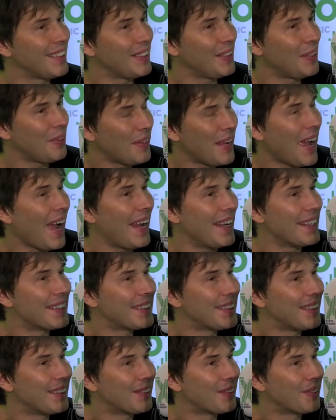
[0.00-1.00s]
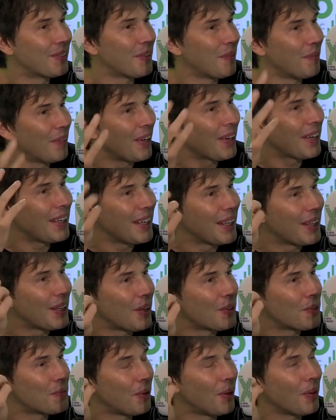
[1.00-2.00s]
that you get from looking at
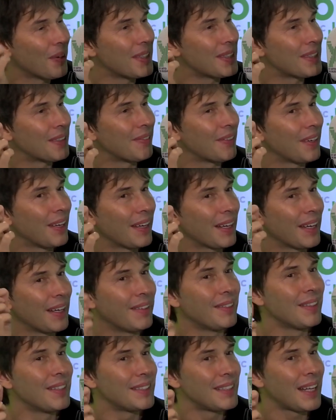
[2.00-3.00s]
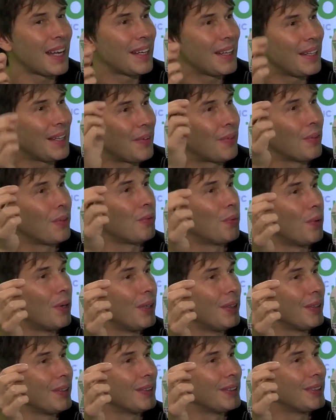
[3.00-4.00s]
those points of light and understanding their other
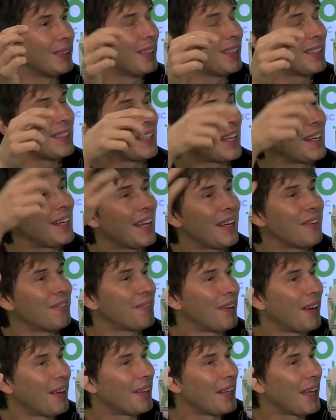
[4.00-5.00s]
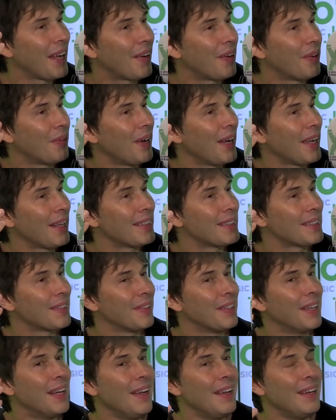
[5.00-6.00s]
worlds and understanding how far they are away and
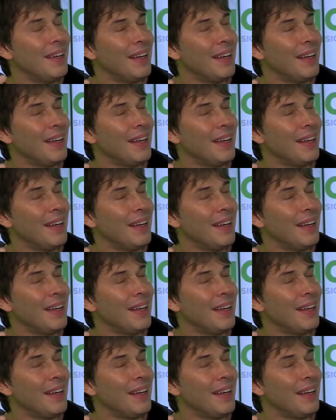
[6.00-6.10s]
so on